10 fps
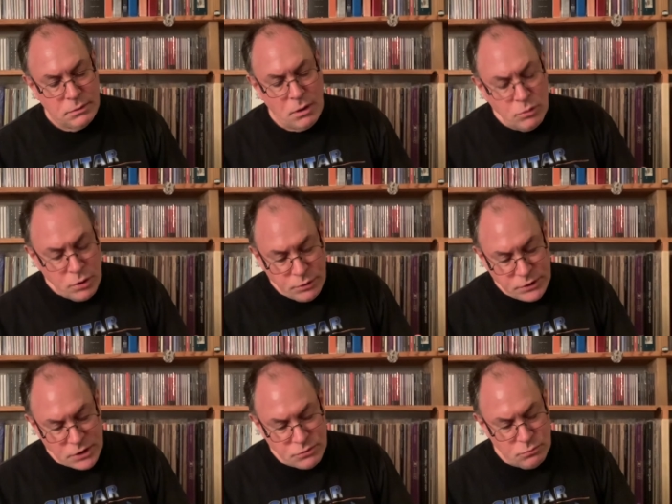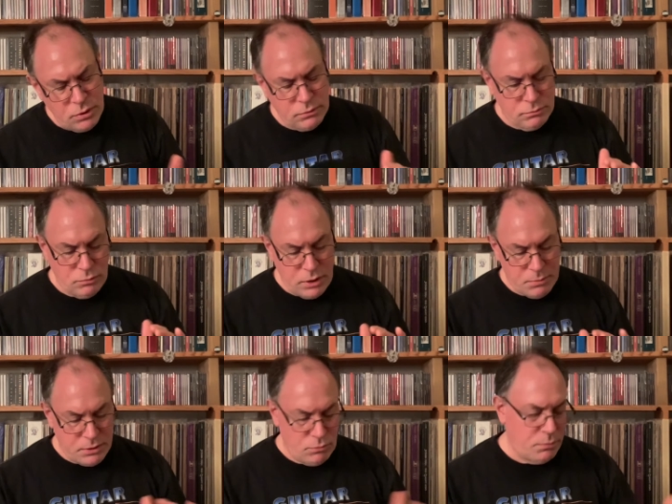Oh, no, it doesn't. Wait a
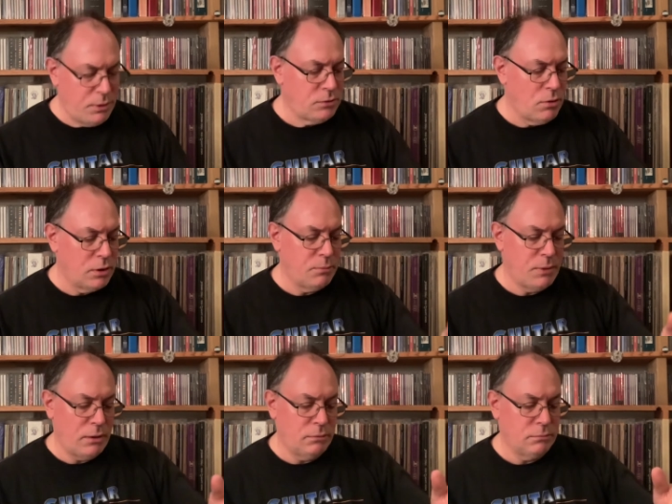minute. What am I talking about?